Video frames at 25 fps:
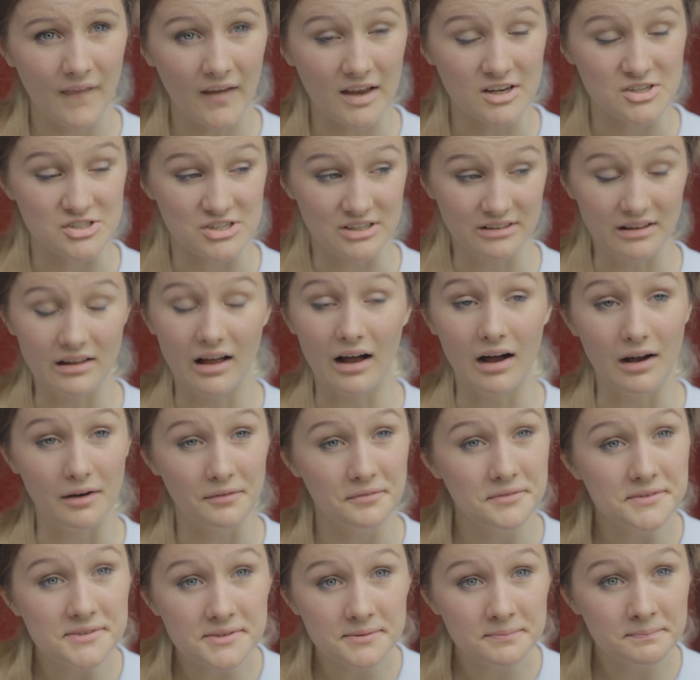And she
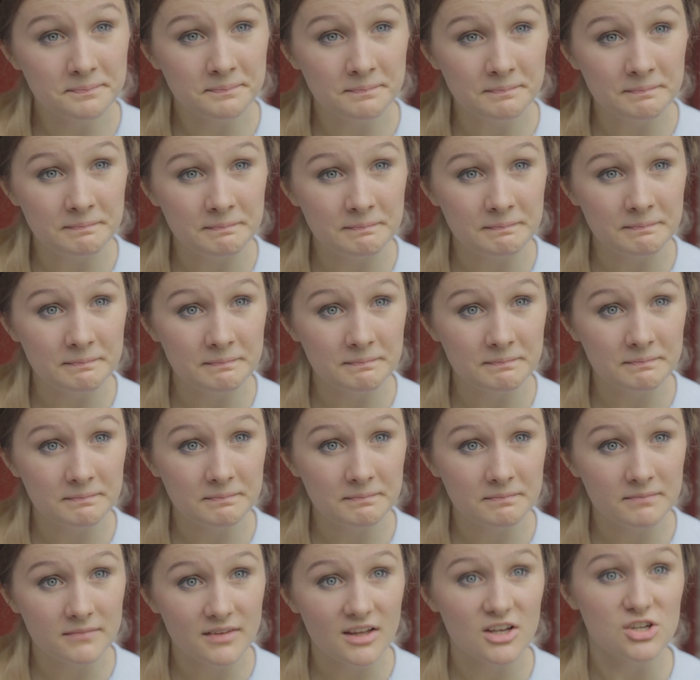laughs.
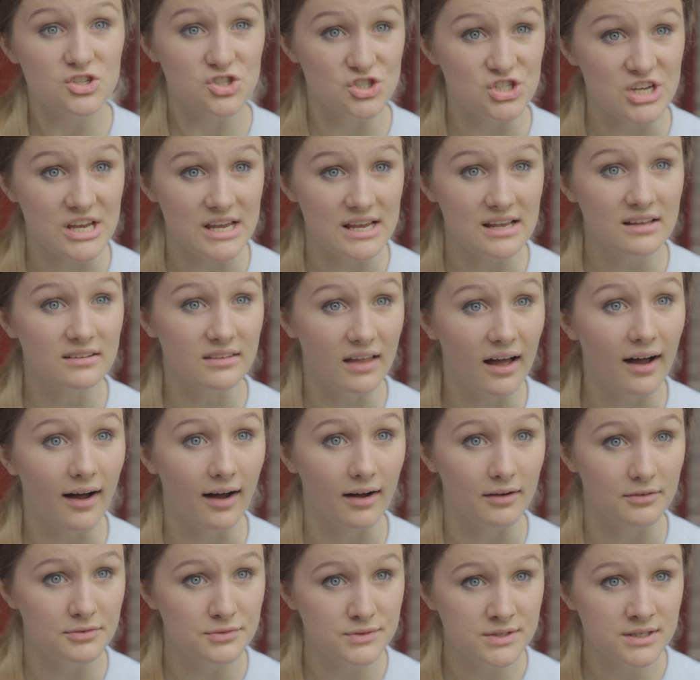She
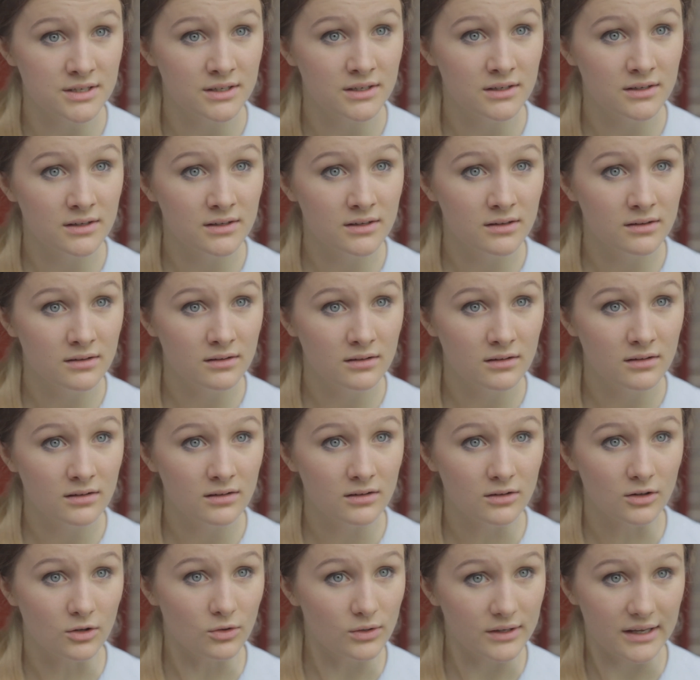laughed,
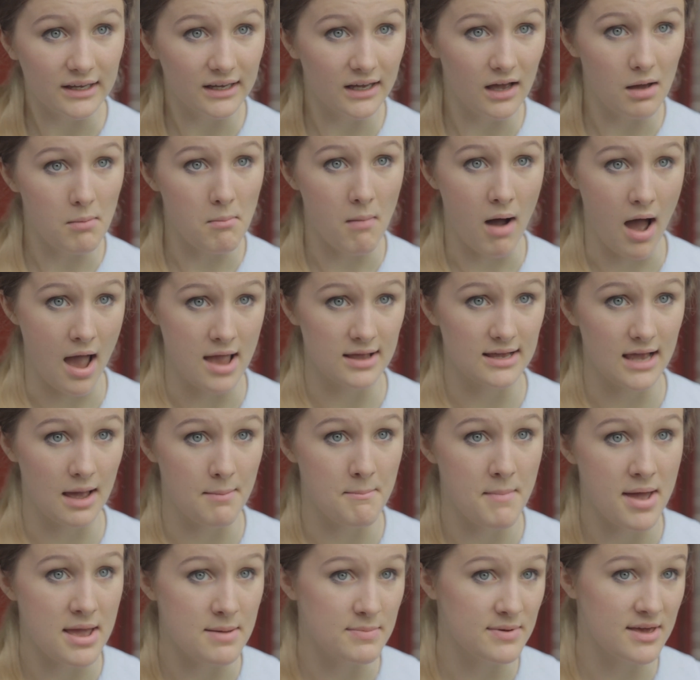looking at Mike,
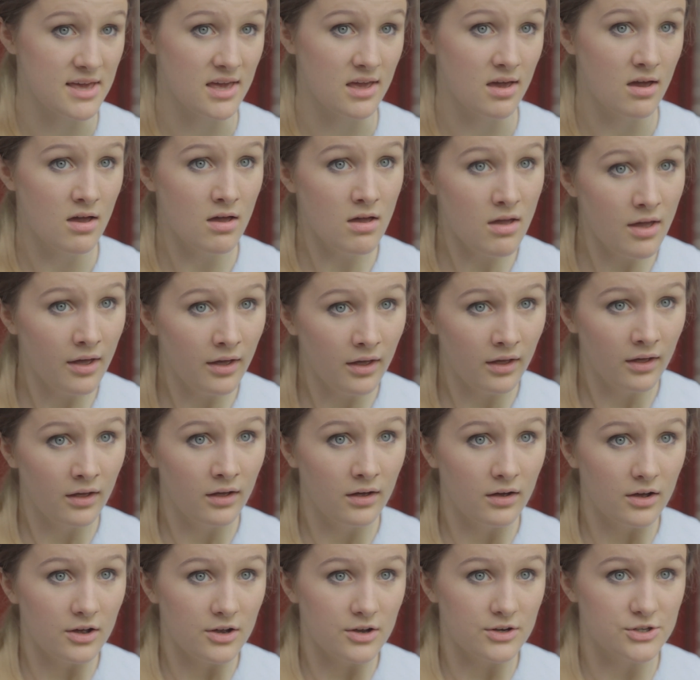and maybe
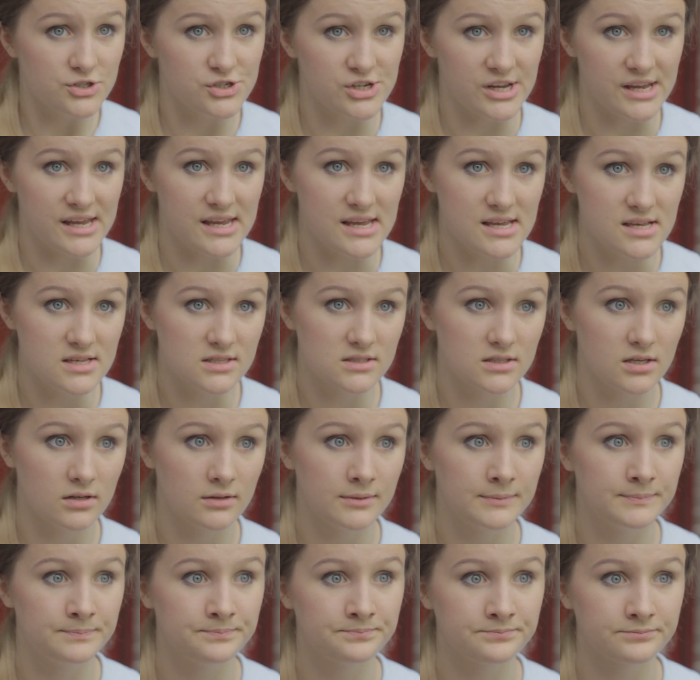she's
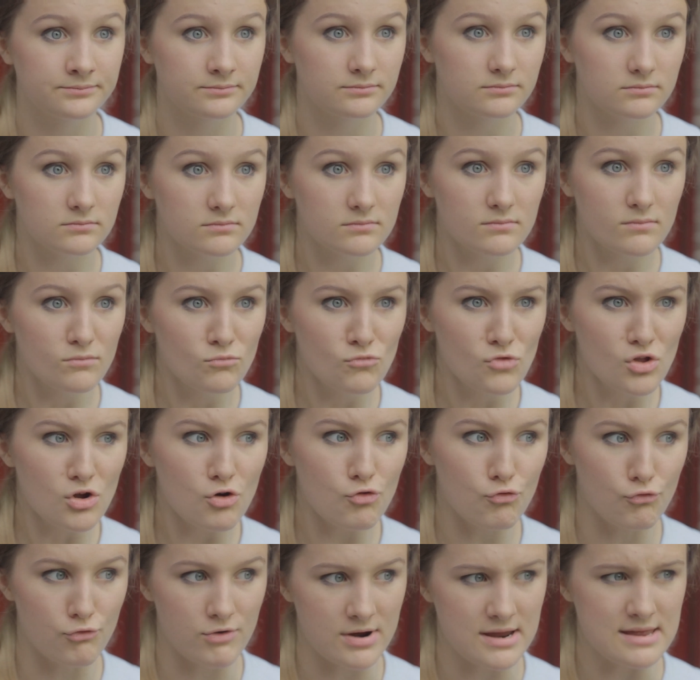
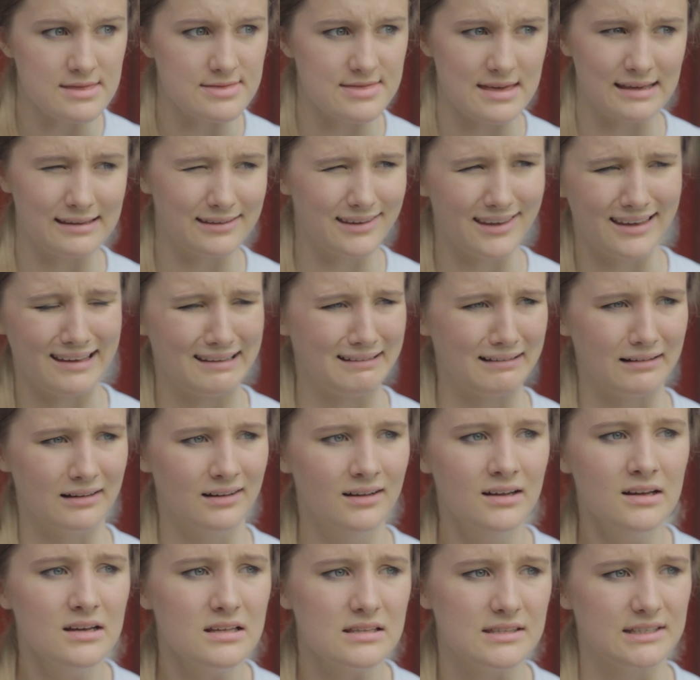rethinking
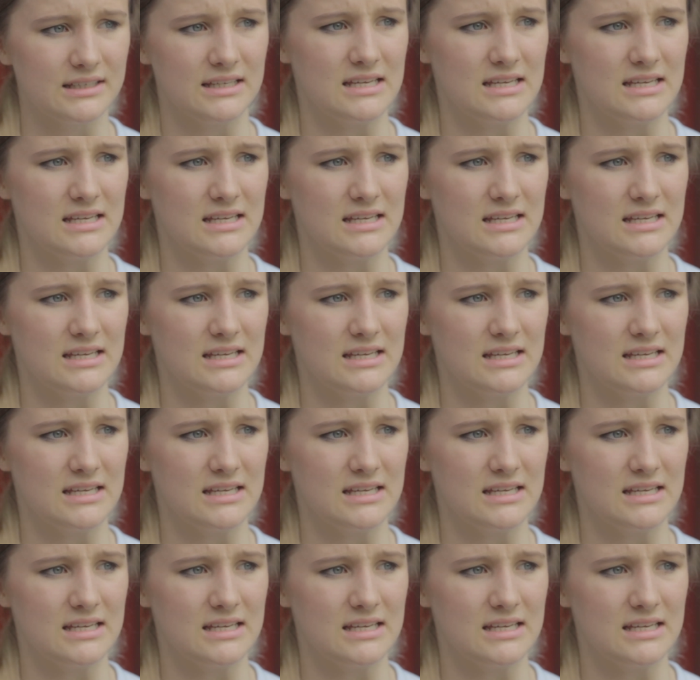the